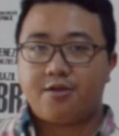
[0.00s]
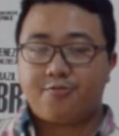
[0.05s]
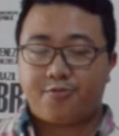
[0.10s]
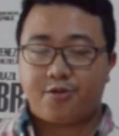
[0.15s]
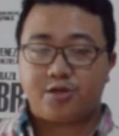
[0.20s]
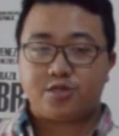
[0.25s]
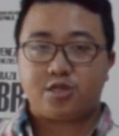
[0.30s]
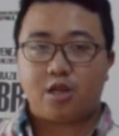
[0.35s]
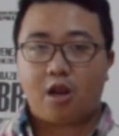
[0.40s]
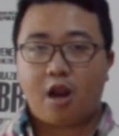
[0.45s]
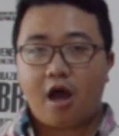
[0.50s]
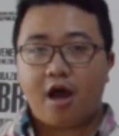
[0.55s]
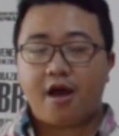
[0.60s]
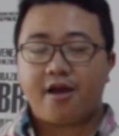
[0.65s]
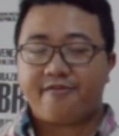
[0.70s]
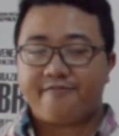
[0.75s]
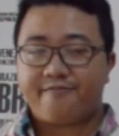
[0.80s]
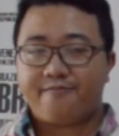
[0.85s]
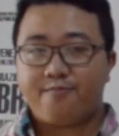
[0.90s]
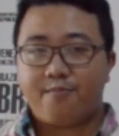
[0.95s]
there's a
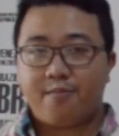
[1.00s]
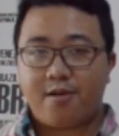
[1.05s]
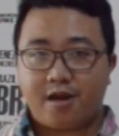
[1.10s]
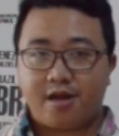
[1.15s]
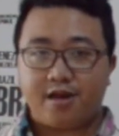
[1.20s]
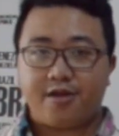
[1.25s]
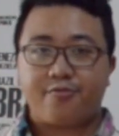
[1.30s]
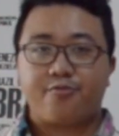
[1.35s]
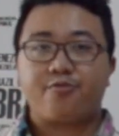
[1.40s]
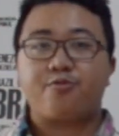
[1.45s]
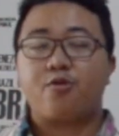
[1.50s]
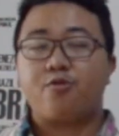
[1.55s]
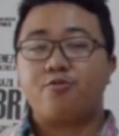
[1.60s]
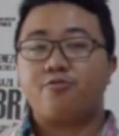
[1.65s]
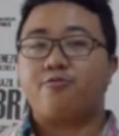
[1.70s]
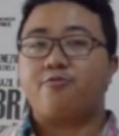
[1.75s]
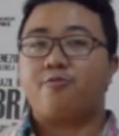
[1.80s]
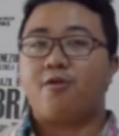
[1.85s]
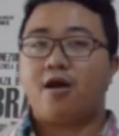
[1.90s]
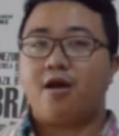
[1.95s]
lot of money
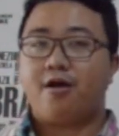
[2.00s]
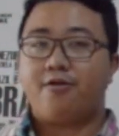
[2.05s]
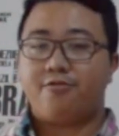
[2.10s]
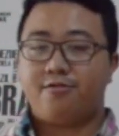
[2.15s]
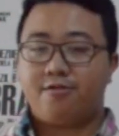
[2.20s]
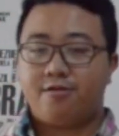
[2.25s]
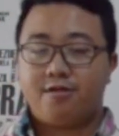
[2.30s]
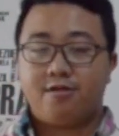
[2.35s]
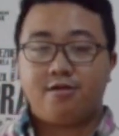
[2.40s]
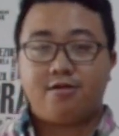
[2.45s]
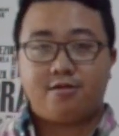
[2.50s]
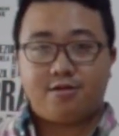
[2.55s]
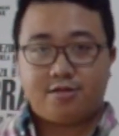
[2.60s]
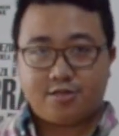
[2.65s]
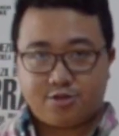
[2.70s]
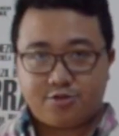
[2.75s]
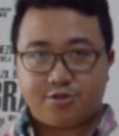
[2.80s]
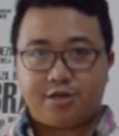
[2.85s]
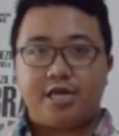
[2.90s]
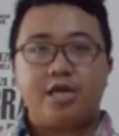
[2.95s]
thrown around
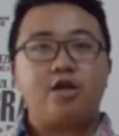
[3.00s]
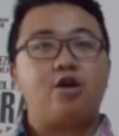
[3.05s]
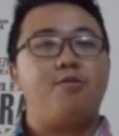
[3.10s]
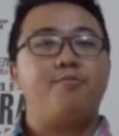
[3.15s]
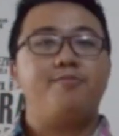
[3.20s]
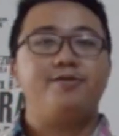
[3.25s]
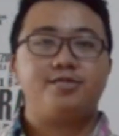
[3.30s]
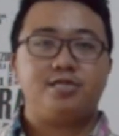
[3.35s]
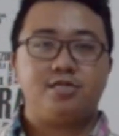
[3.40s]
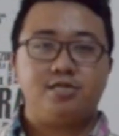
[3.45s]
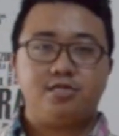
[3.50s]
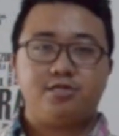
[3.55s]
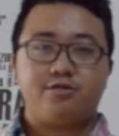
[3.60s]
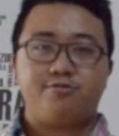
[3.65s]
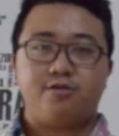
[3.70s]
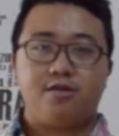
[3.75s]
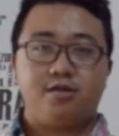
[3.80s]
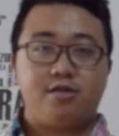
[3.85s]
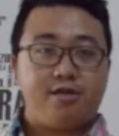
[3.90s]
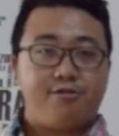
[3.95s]
to the e-commerce
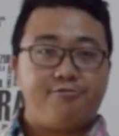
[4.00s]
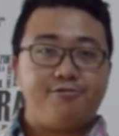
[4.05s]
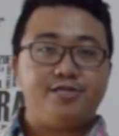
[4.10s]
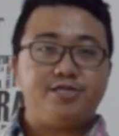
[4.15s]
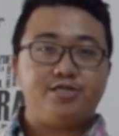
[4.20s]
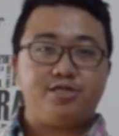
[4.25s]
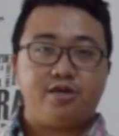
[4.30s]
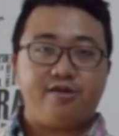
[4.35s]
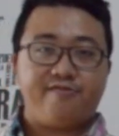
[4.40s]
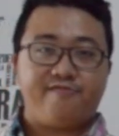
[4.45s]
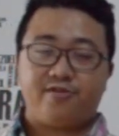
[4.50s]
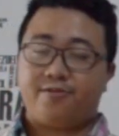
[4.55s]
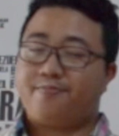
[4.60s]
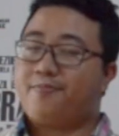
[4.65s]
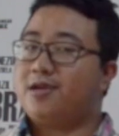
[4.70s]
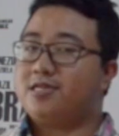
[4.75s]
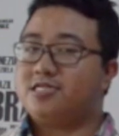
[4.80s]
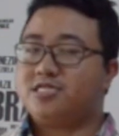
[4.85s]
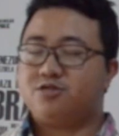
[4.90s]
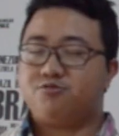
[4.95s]
industry in Indonesia over the
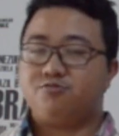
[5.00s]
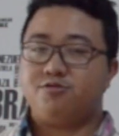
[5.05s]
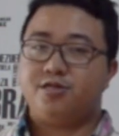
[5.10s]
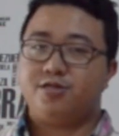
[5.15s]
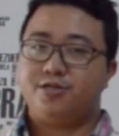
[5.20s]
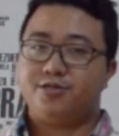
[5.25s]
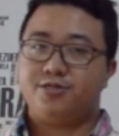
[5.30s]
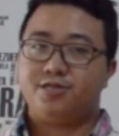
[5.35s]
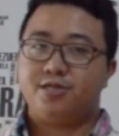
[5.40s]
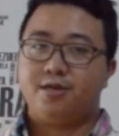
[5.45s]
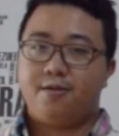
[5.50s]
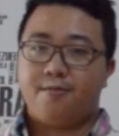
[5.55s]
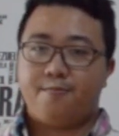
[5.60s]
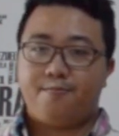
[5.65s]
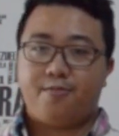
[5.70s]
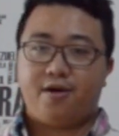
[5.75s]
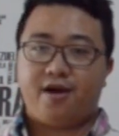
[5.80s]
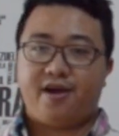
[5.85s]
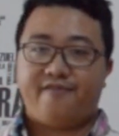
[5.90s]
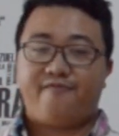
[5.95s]
past 2 years
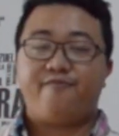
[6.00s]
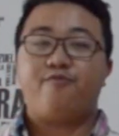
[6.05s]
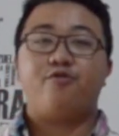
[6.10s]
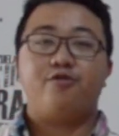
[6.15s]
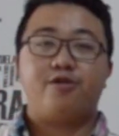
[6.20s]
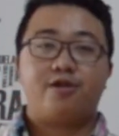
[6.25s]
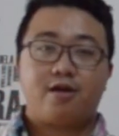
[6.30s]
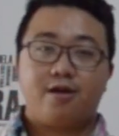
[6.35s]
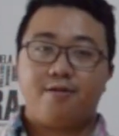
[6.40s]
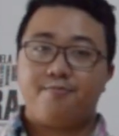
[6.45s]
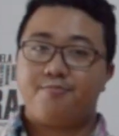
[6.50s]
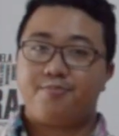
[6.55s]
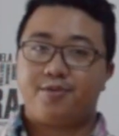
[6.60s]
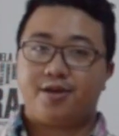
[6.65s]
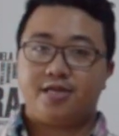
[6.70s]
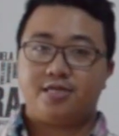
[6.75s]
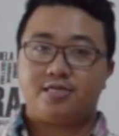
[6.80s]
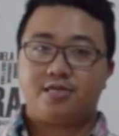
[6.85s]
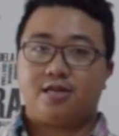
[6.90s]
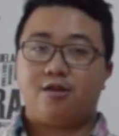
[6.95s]
by foreign
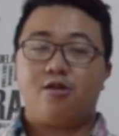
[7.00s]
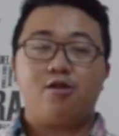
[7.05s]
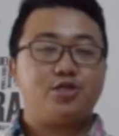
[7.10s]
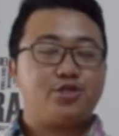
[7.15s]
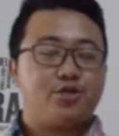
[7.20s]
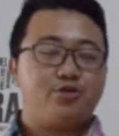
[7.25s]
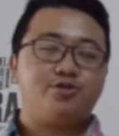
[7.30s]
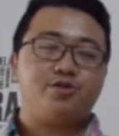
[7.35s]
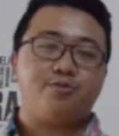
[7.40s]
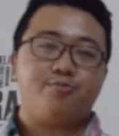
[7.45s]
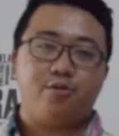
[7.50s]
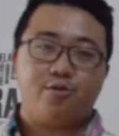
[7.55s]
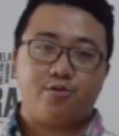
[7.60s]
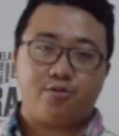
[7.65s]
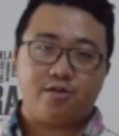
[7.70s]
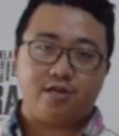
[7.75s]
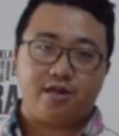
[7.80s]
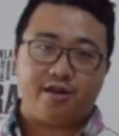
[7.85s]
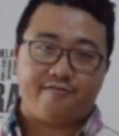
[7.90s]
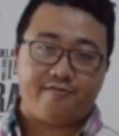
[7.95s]
companies and also some
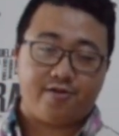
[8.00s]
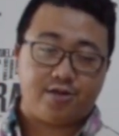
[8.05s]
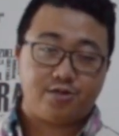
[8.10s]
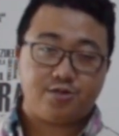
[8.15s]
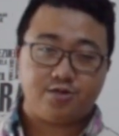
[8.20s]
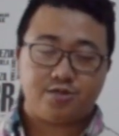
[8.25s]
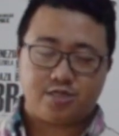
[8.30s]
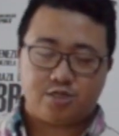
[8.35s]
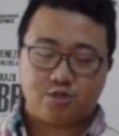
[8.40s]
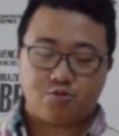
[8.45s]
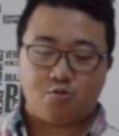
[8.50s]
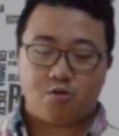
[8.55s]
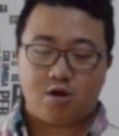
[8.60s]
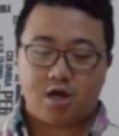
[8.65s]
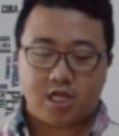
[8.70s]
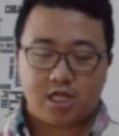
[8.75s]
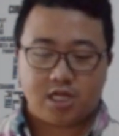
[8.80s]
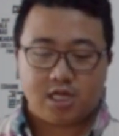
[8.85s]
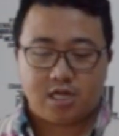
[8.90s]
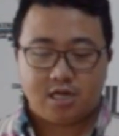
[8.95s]
local investors as
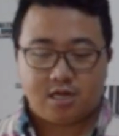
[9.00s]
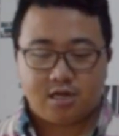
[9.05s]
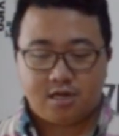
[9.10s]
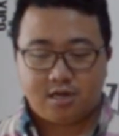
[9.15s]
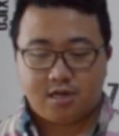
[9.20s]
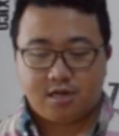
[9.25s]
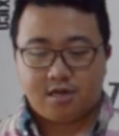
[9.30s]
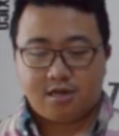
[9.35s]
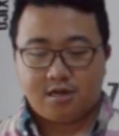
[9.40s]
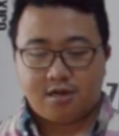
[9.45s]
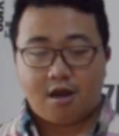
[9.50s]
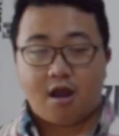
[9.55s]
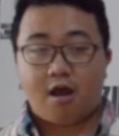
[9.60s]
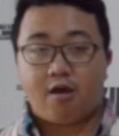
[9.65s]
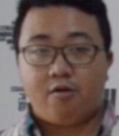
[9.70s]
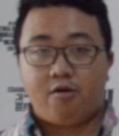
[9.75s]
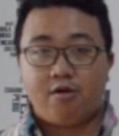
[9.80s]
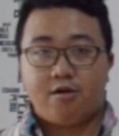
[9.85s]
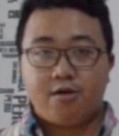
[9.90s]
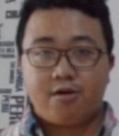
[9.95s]
well.
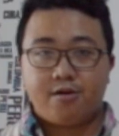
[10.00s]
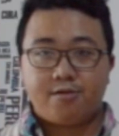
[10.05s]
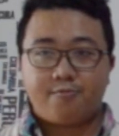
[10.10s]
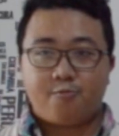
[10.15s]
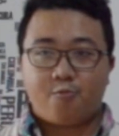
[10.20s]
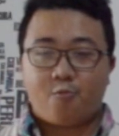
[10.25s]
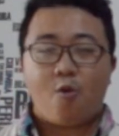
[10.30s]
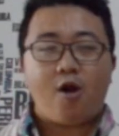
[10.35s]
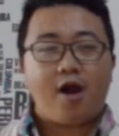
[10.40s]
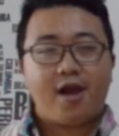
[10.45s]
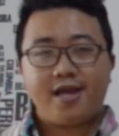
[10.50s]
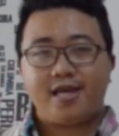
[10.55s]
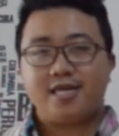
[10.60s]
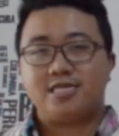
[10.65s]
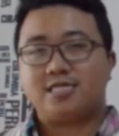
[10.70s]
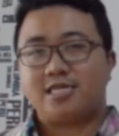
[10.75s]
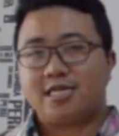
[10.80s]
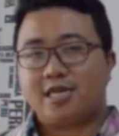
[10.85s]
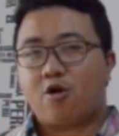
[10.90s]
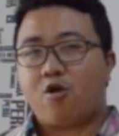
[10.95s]
Now, why
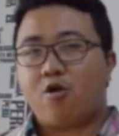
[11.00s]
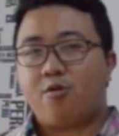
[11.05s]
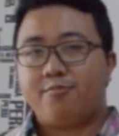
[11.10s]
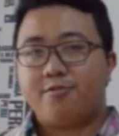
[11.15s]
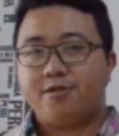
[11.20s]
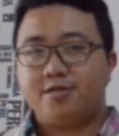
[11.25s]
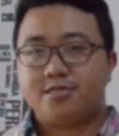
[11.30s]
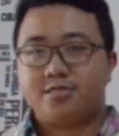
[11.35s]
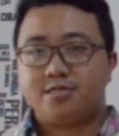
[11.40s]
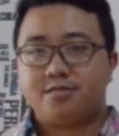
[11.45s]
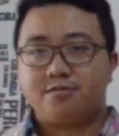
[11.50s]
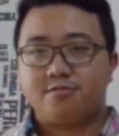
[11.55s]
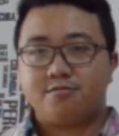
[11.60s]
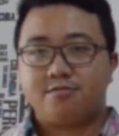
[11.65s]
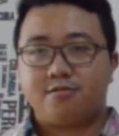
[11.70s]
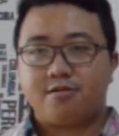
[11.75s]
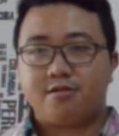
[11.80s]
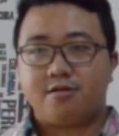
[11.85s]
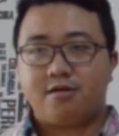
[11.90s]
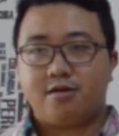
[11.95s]
is e-commerce
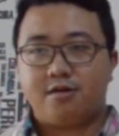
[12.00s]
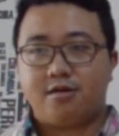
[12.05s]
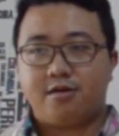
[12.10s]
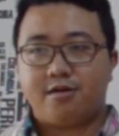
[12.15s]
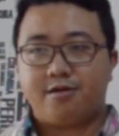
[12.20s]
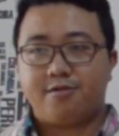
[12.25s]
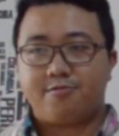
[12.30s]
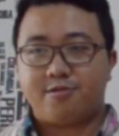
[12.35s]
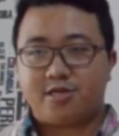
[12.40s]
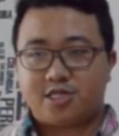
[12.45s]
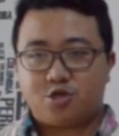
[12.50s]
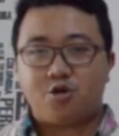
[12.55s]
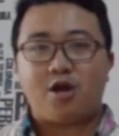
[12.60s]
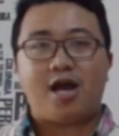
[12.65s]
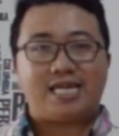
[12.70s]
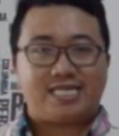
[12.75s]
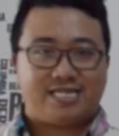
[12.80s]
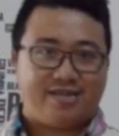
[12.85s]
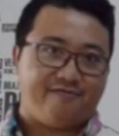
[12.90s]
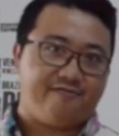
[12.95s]

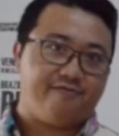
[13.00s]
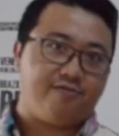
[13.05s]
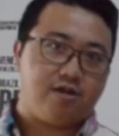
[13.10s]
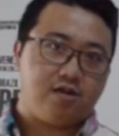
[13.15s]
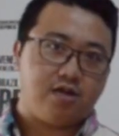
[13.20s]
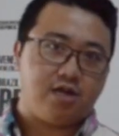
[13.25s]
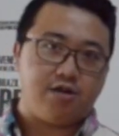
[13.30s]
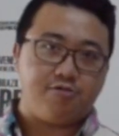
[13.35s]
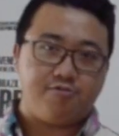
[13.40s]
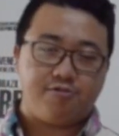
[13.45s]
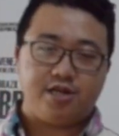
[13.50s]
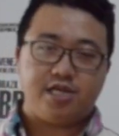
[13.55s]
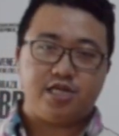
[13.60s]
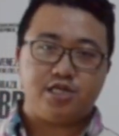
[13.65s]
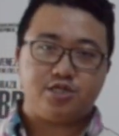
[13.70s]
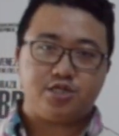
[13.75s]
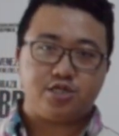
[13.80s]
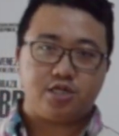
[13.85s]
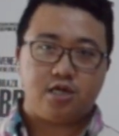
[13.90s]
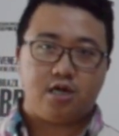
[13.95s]
attractive in
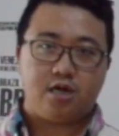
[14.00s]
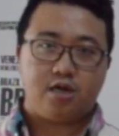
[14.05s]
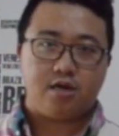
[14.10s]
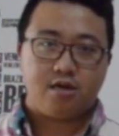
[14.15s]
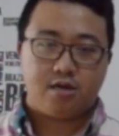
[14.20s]
Indonesia?